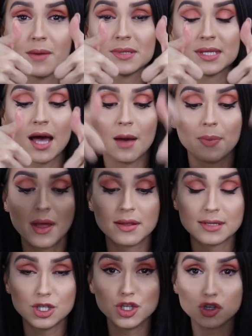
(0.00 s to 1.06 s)
thumbs up.
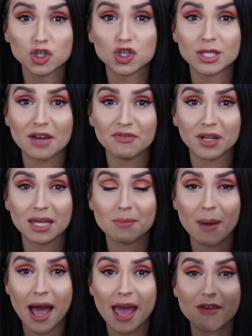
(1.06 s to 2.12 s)
You should definitely
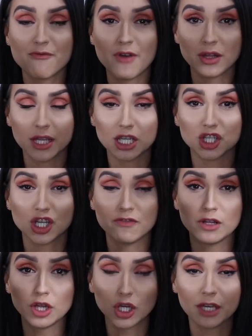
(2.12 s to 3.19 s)
buy foundation. If
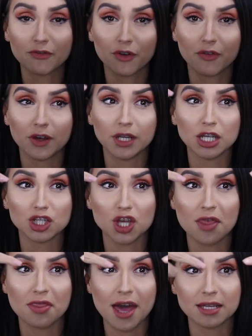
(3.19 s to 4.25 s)
you're looking for a
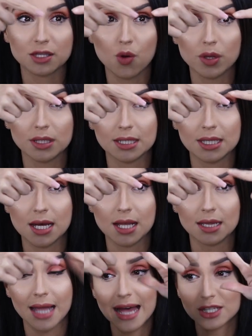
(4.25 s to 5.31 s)
foundation that is going to
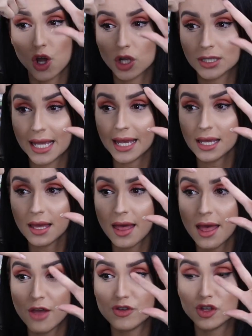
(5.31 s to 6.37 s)
last all day,
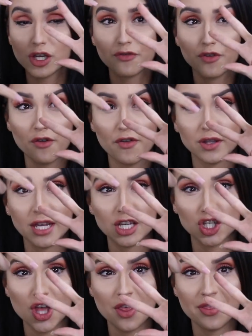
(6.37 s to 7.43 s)
you're looking for a
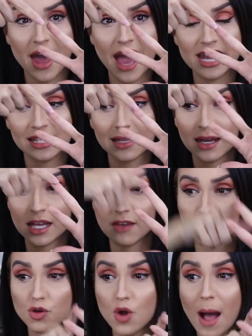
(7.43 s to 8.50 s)
foundation that is gonna
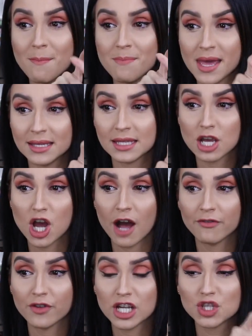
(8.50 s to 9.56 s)
give you amazing
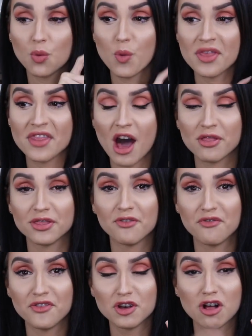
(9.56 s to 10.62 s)
coverage without the
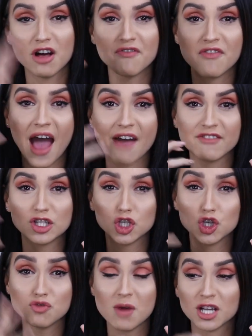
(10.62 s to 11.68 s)
feel of having
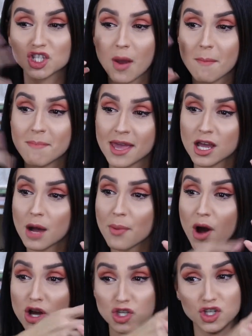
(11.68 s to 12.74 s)
too much
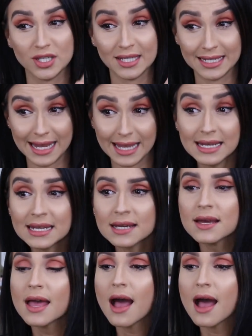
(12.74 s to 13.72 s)
makeup on your skin.